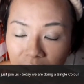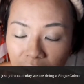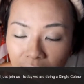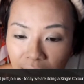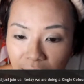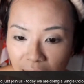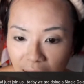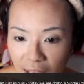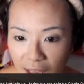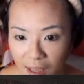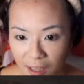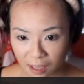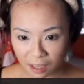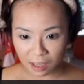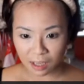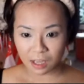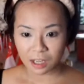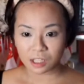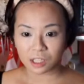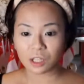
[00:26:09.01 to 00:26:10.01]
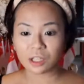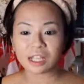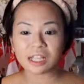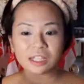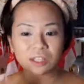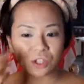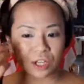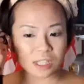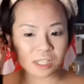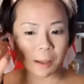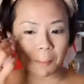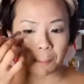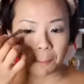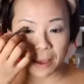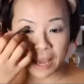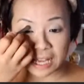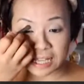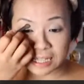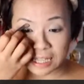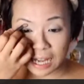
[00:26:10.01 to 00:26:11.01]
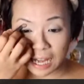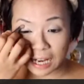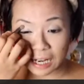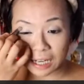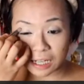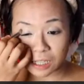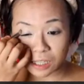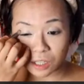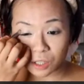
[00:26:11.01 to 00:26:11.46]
Okay, so this is just a base color,